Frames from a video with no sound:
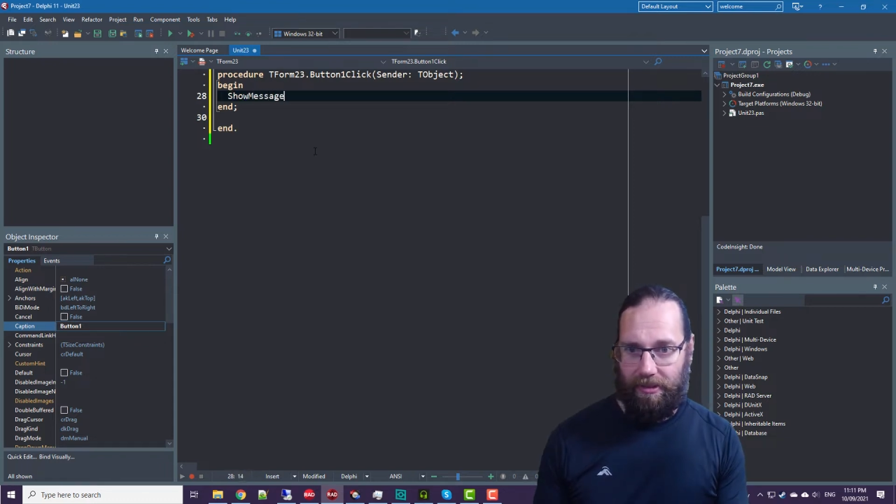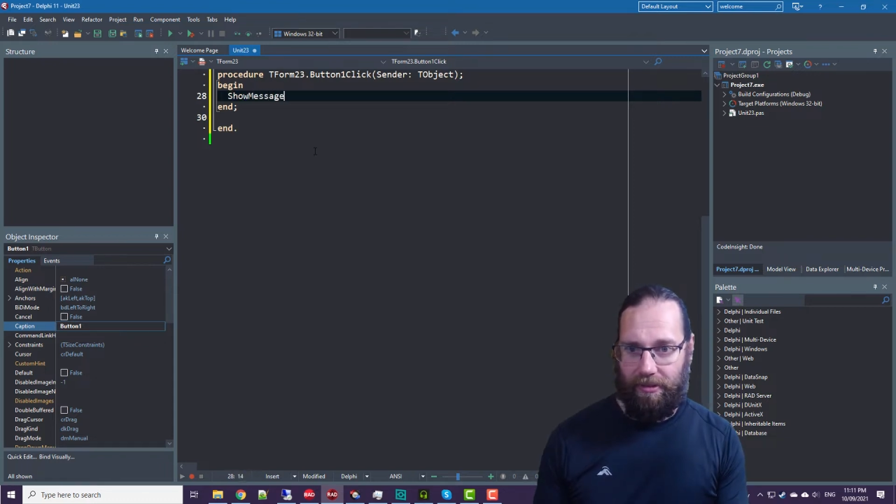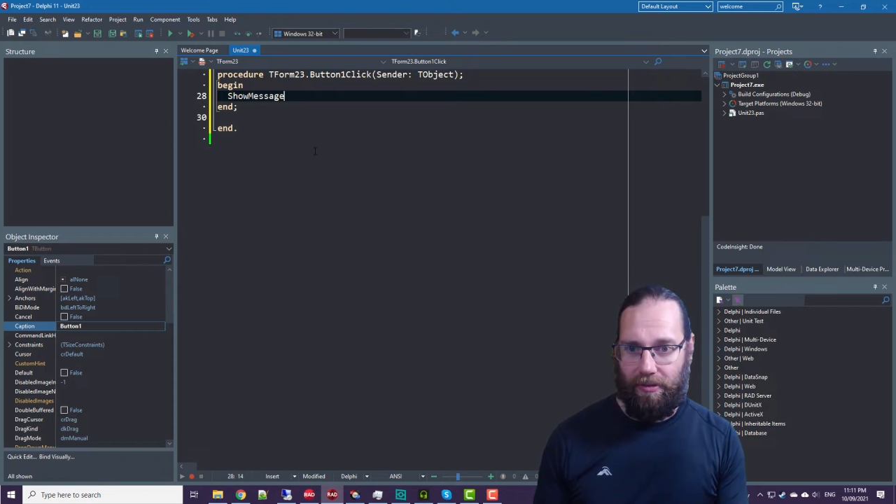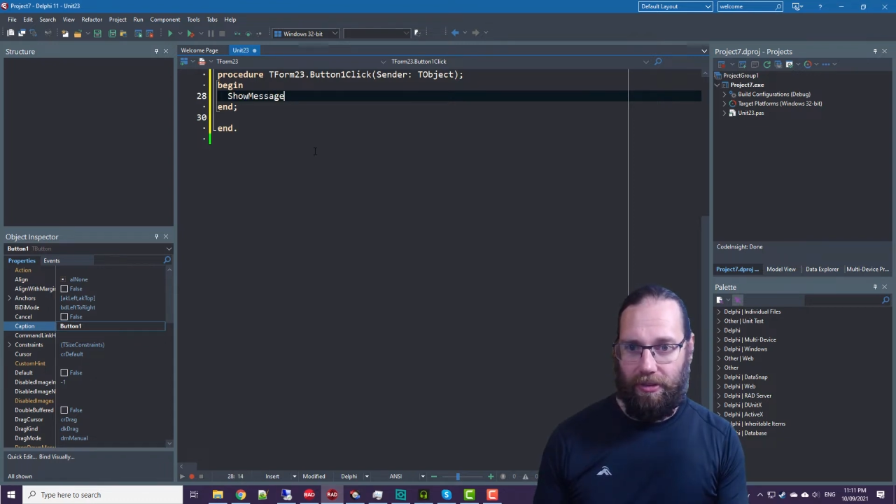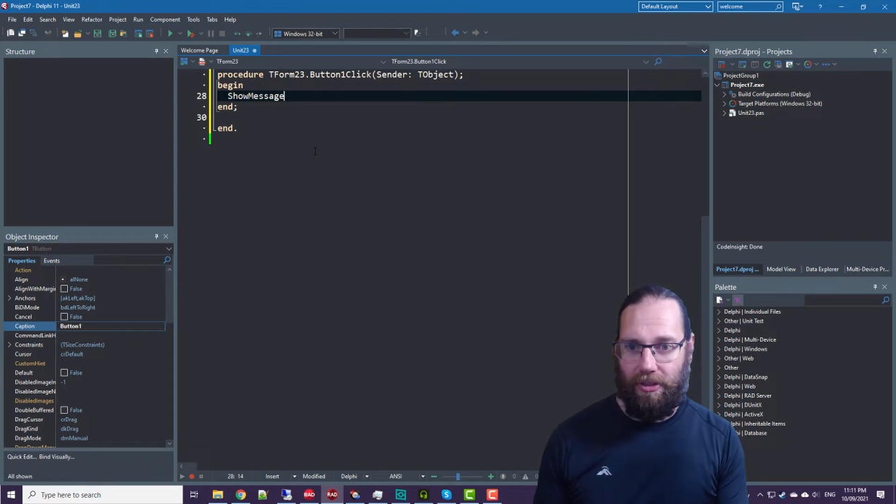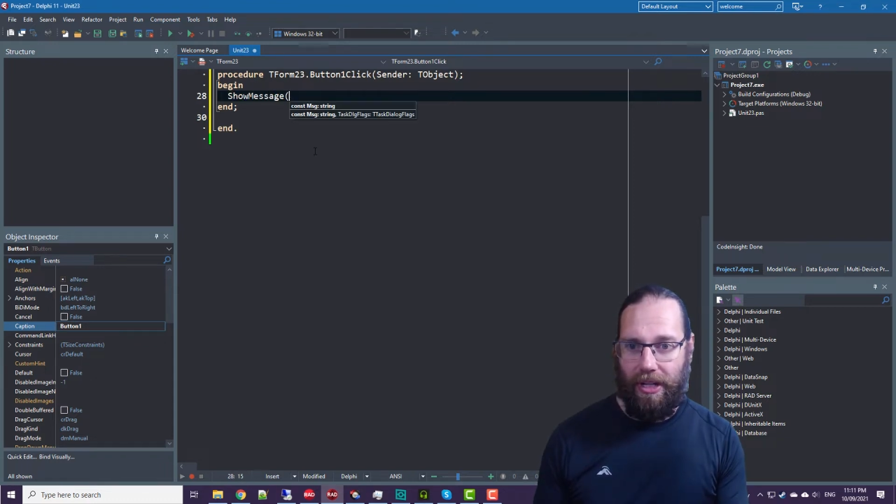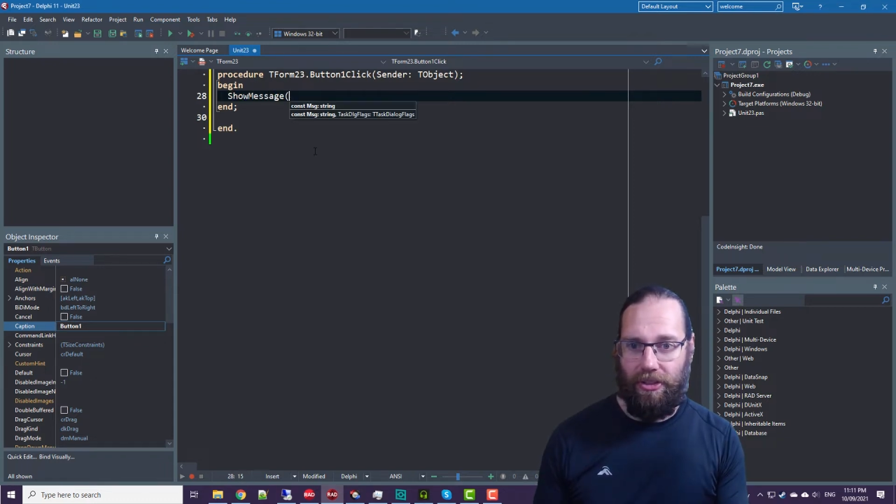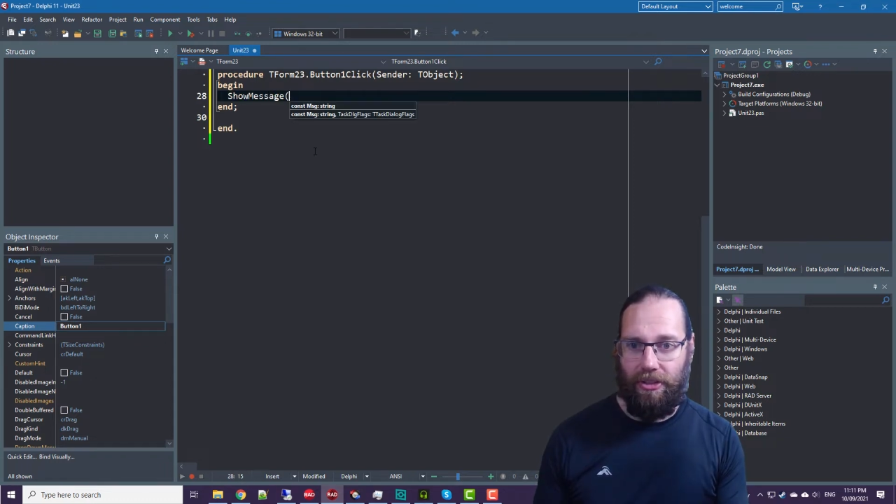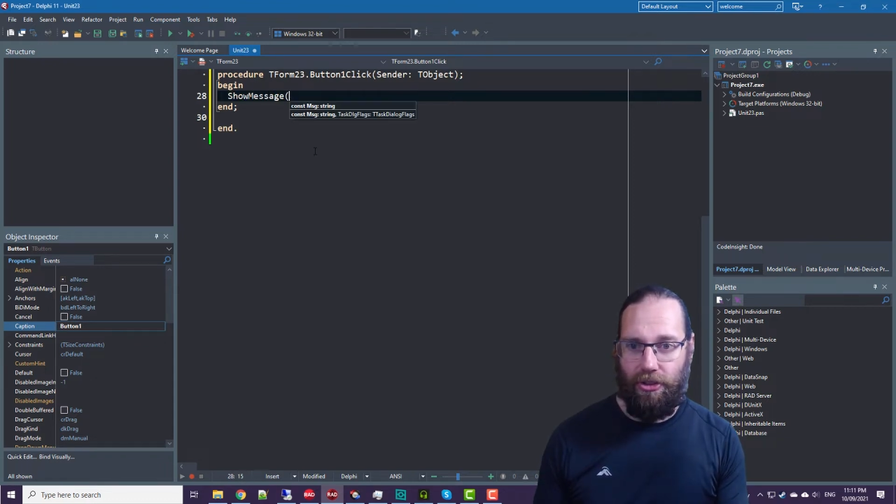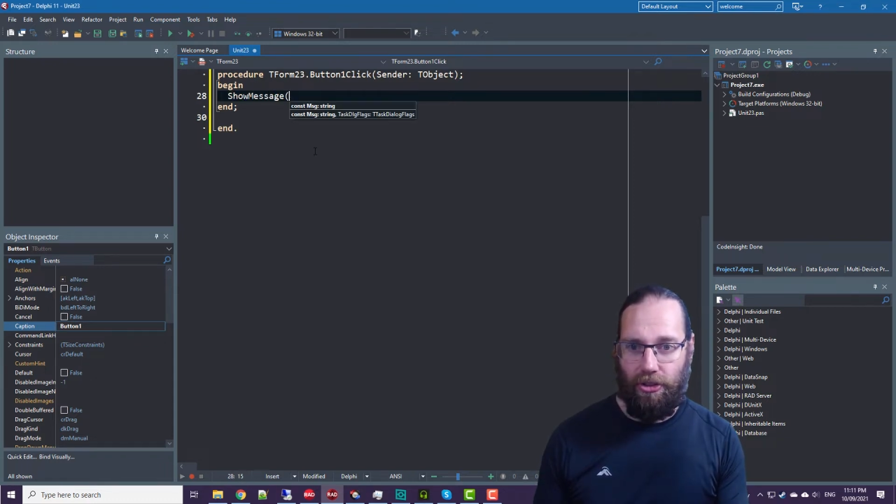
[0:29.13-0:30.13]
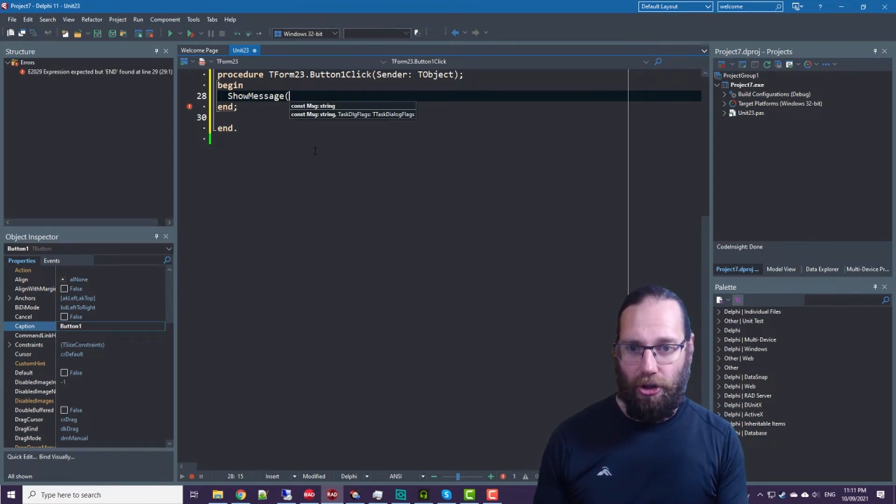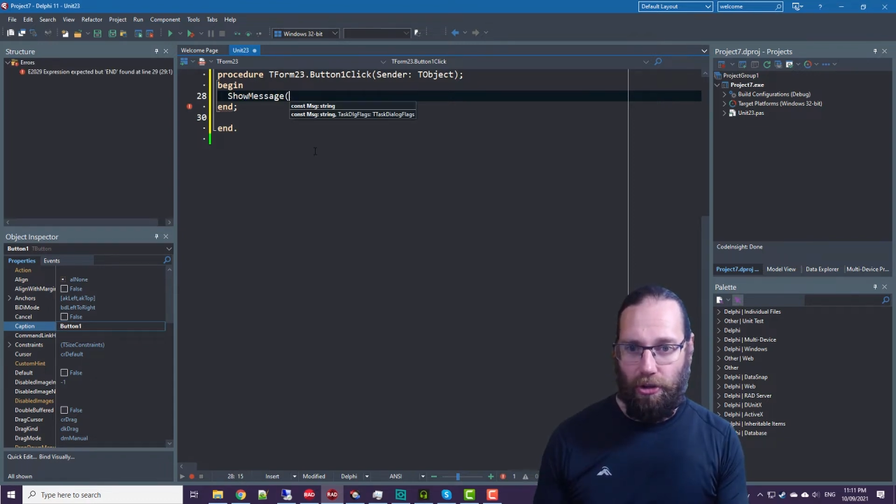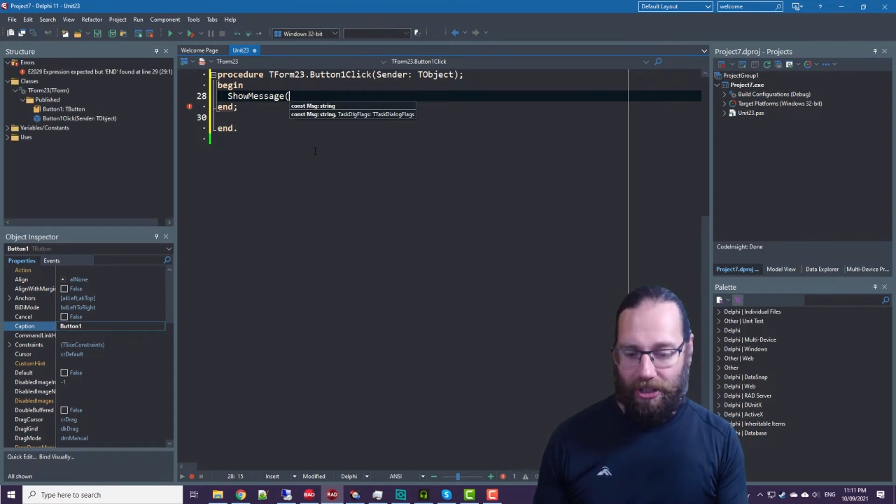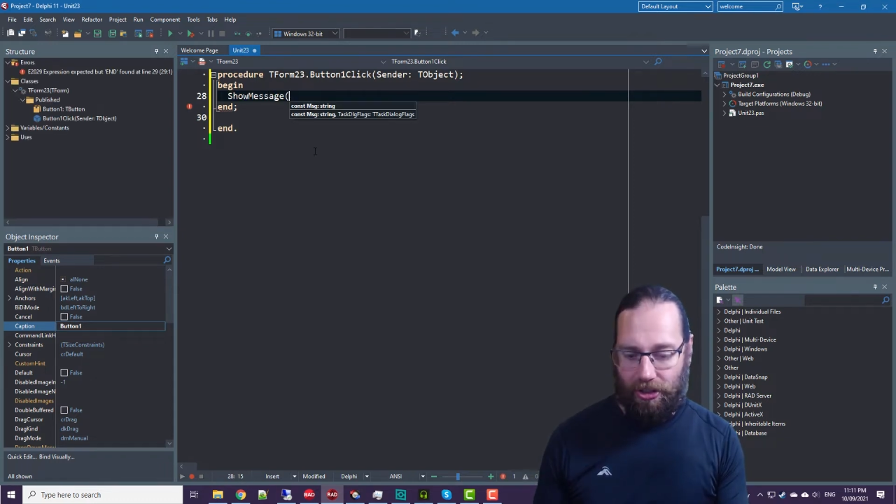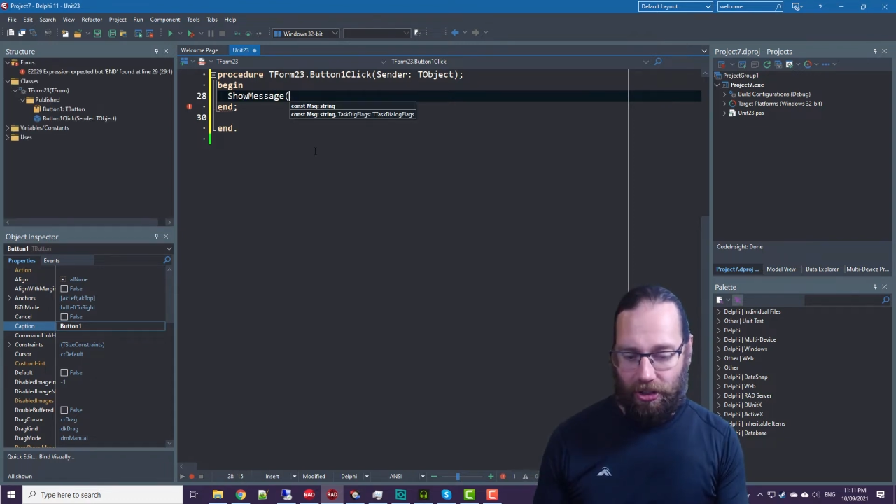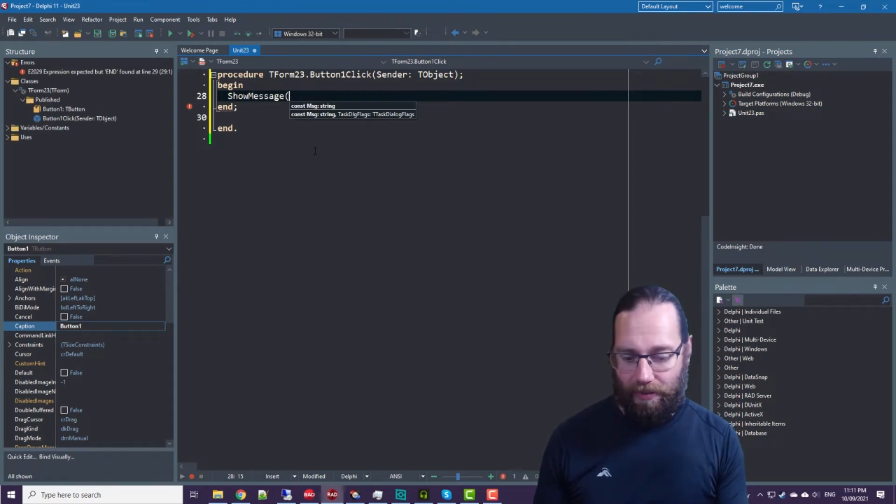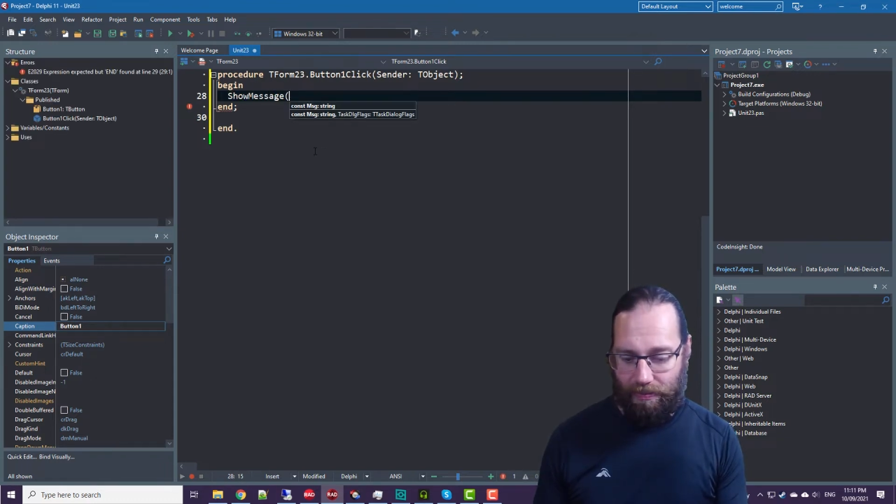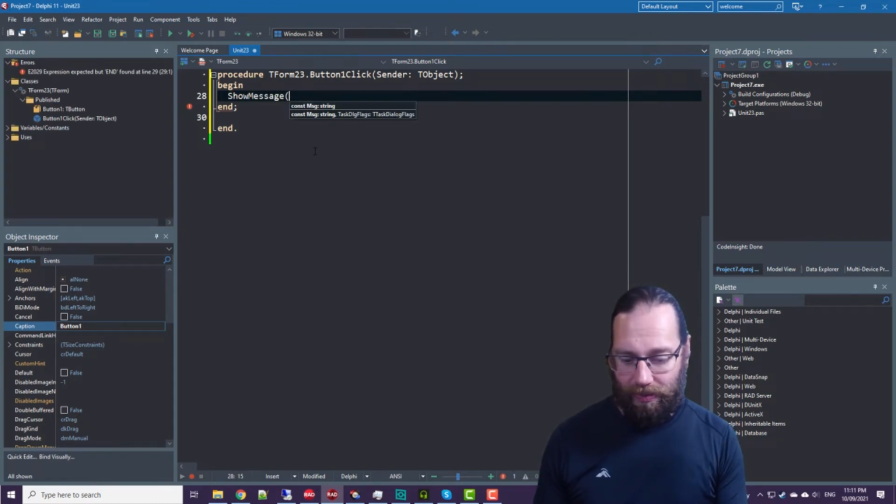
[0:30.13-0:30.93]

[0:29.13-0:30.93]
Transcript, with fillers: let's do a show message.